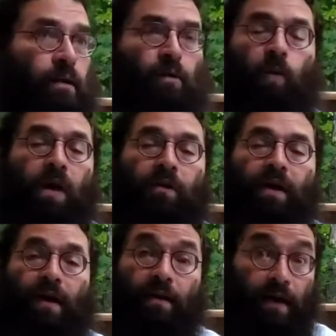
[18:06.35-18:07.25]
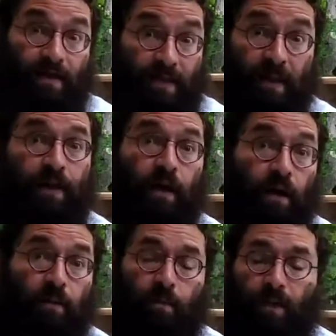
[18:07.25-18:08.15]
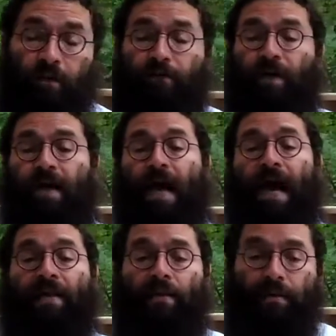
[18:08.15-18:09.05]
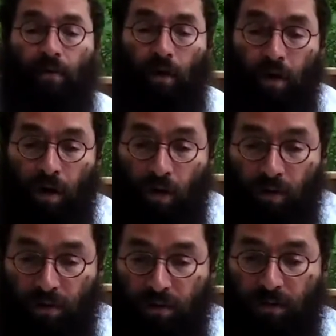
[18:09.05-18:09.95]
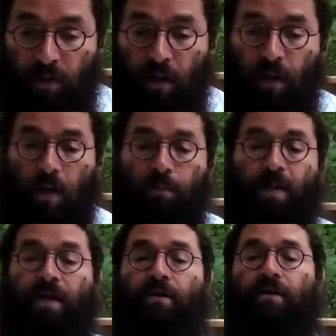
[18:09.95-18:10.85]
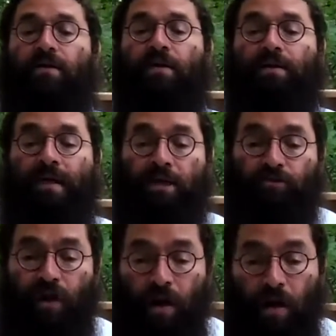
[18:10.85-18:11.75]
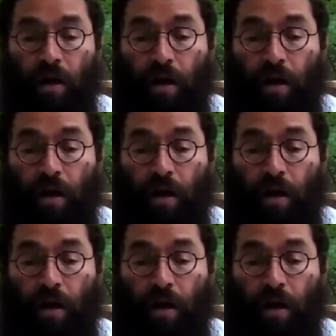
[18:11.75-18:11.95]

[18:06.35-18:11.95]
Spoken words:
wearing like Hasidic garb with a funny hat and long coat and a beard and etc.